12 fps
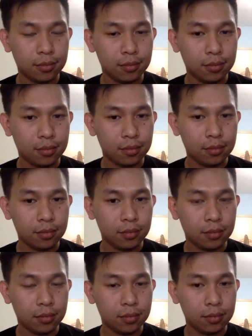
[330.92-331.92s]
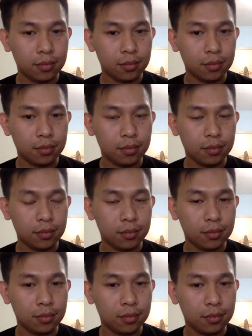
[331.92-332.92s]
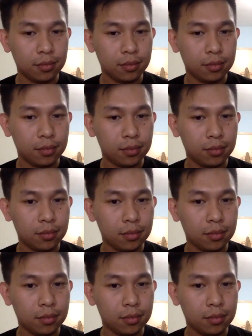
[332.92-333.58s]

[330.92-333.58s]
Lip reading: No words are spoken by the person on screen.